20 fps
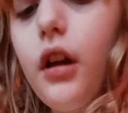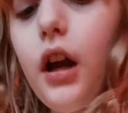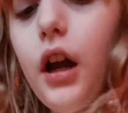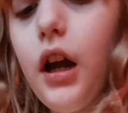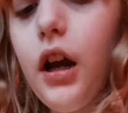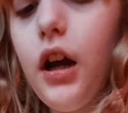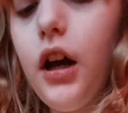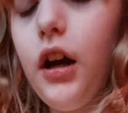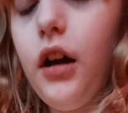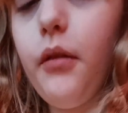
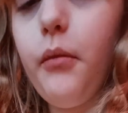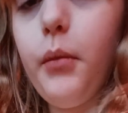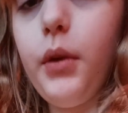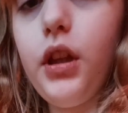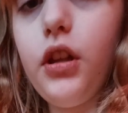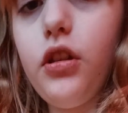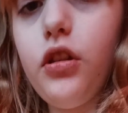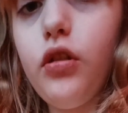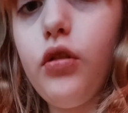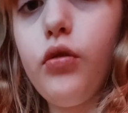Um,
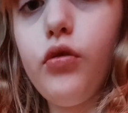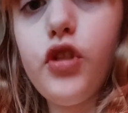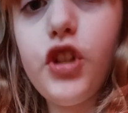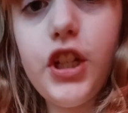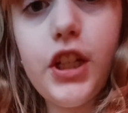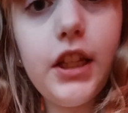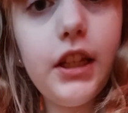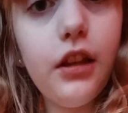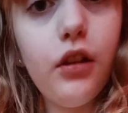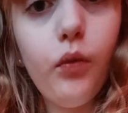you'll
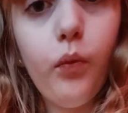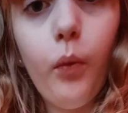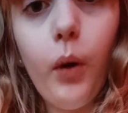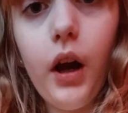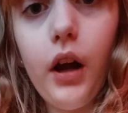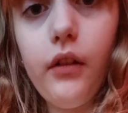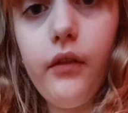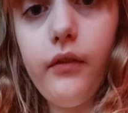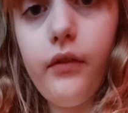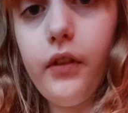just need
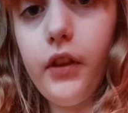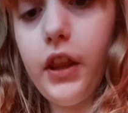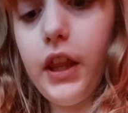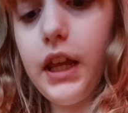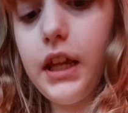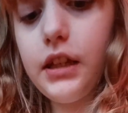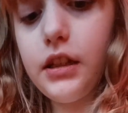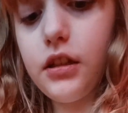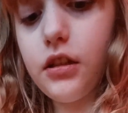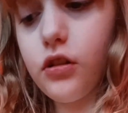one for
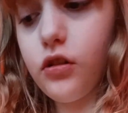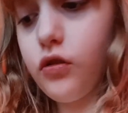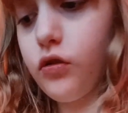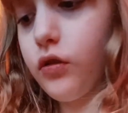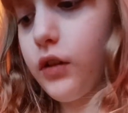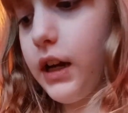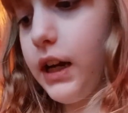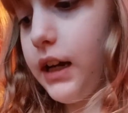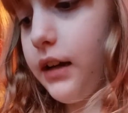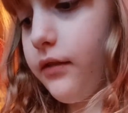this
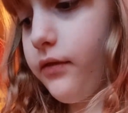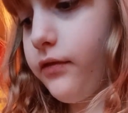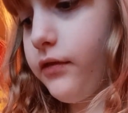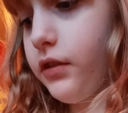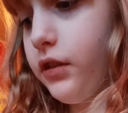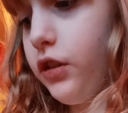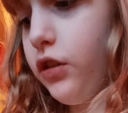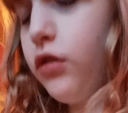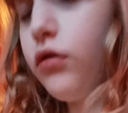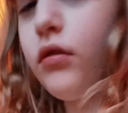craft.
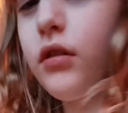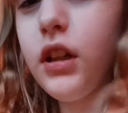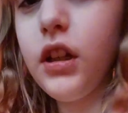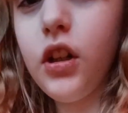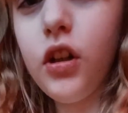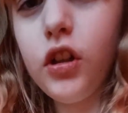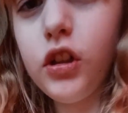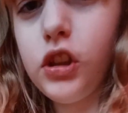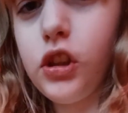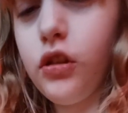You can
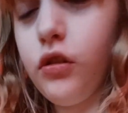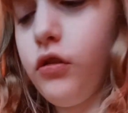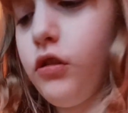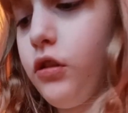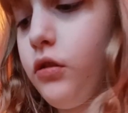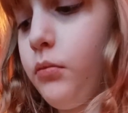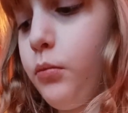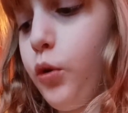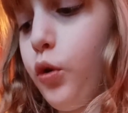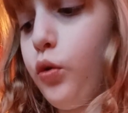also
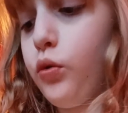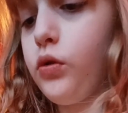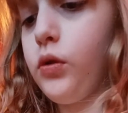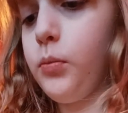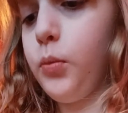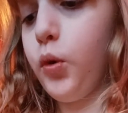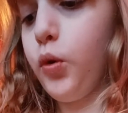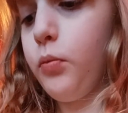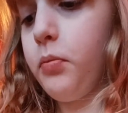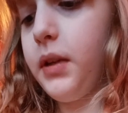do
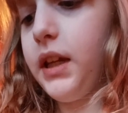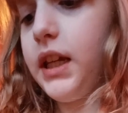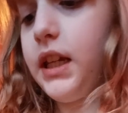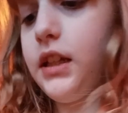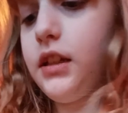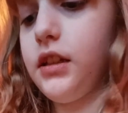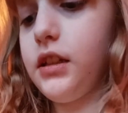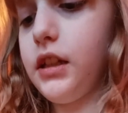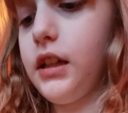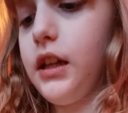multiple
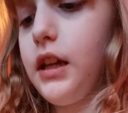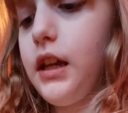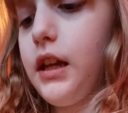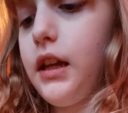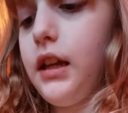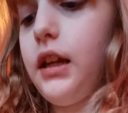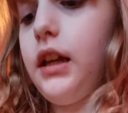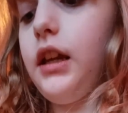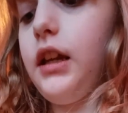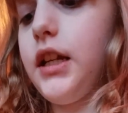pins
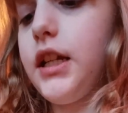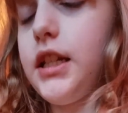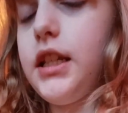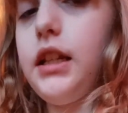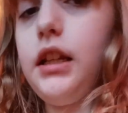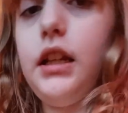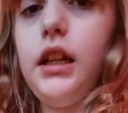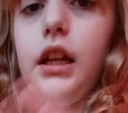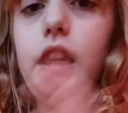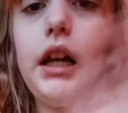in a
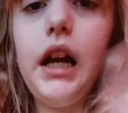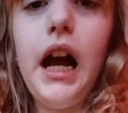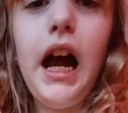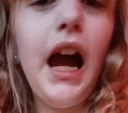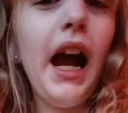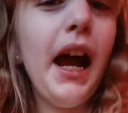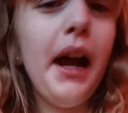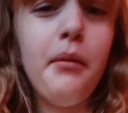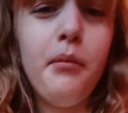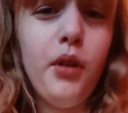sitting.
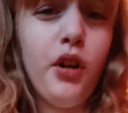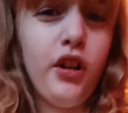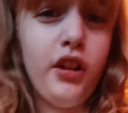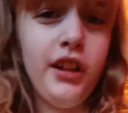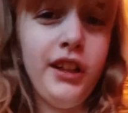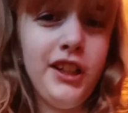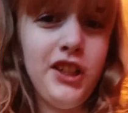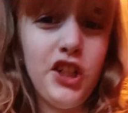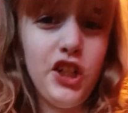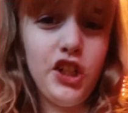I'm not
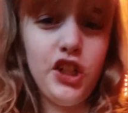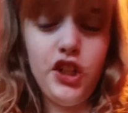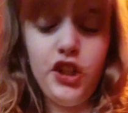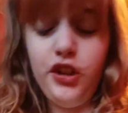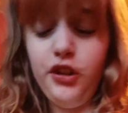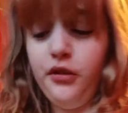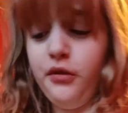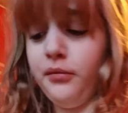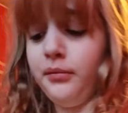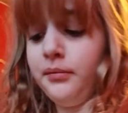going to judge
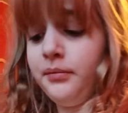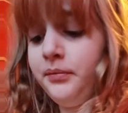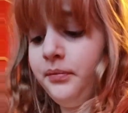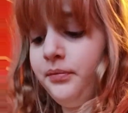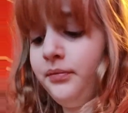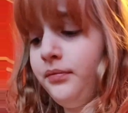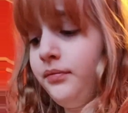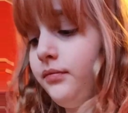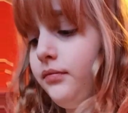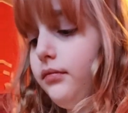you.
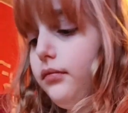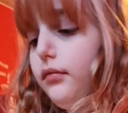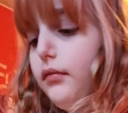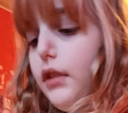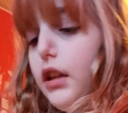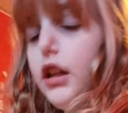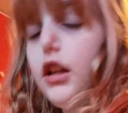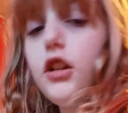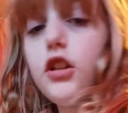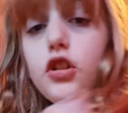
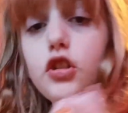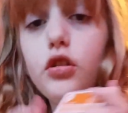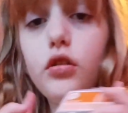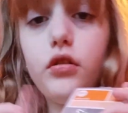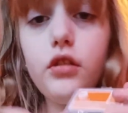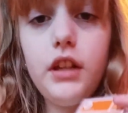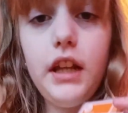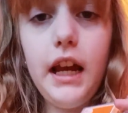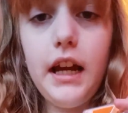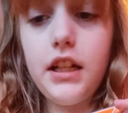So,
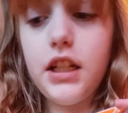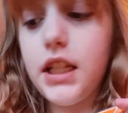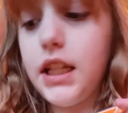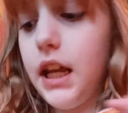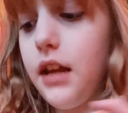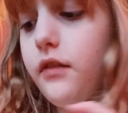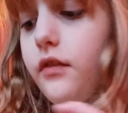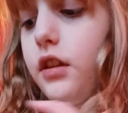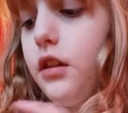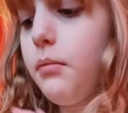yeah,
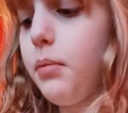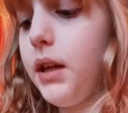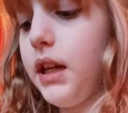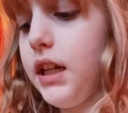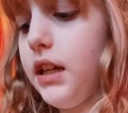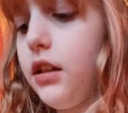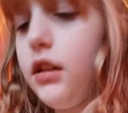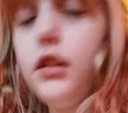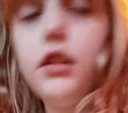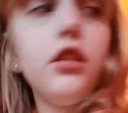safety
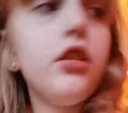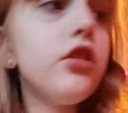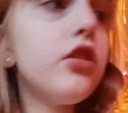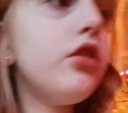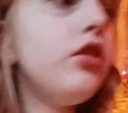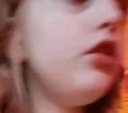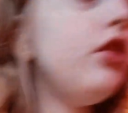pins.